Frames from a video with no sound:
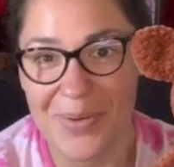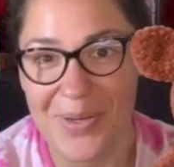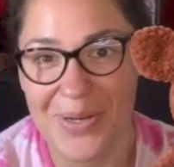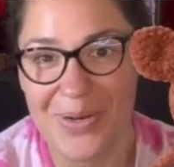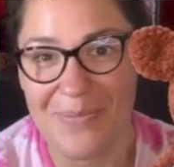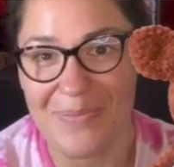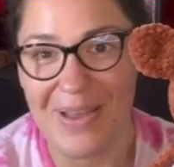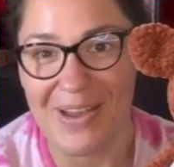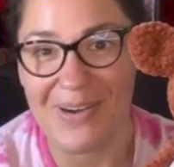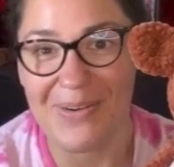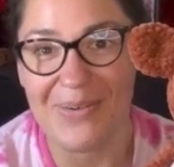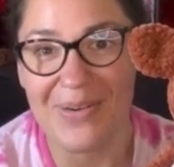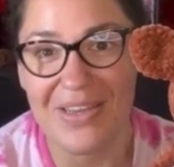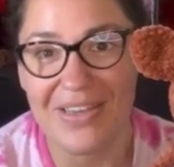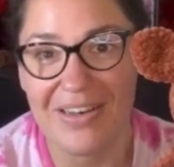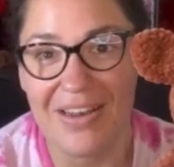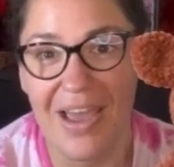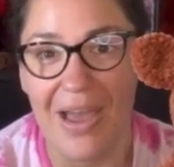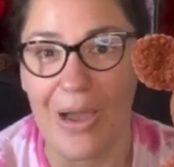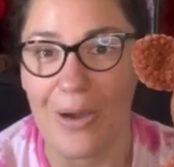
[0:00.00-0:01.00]
put them out
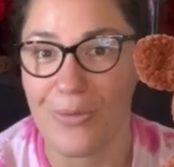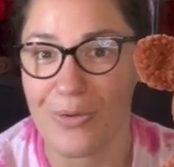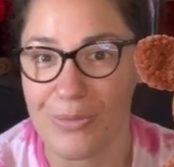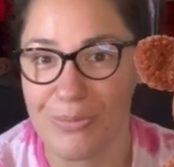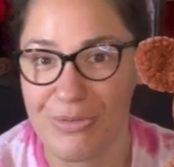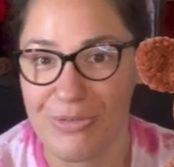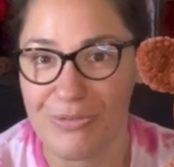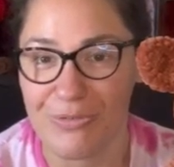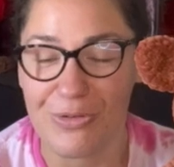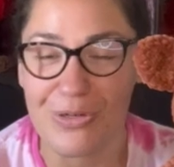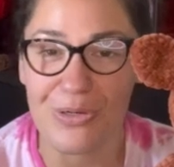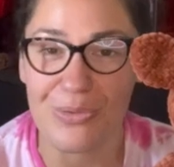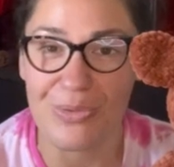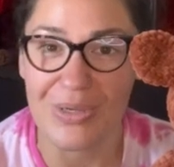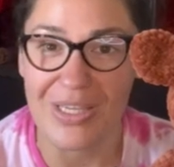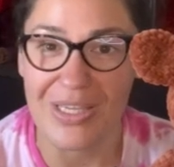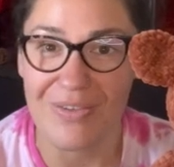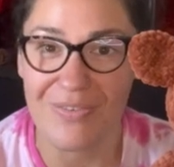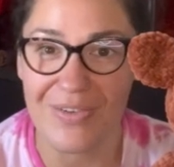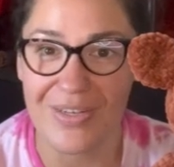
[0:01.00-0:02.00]
an hour before
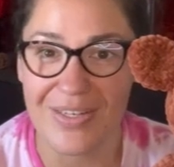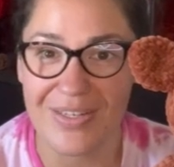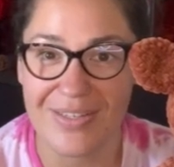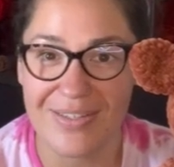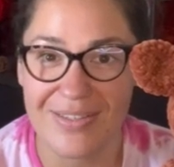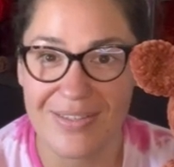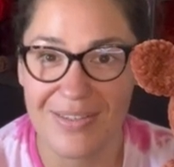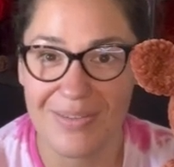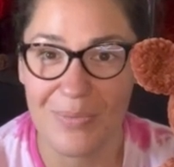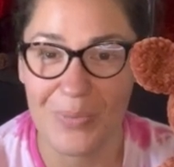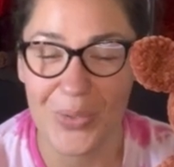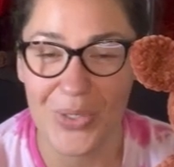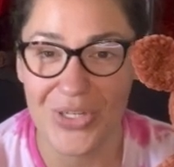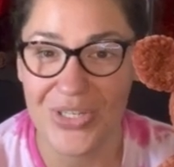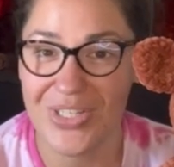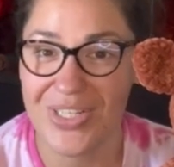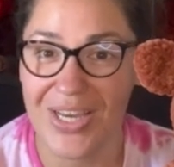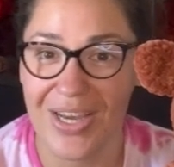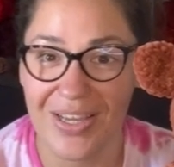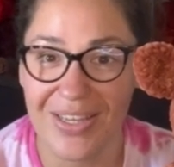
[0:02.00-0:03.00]
we even were
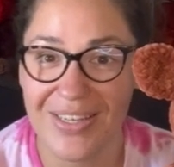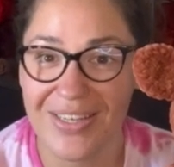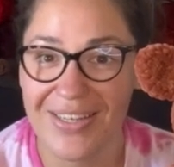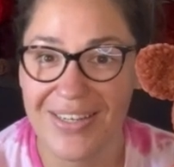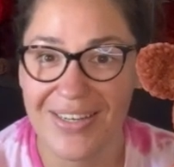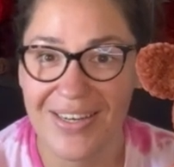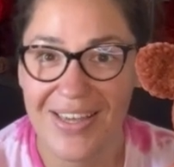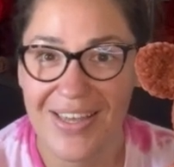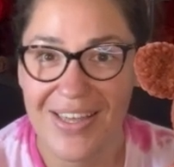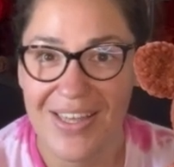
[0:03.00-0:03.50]
done.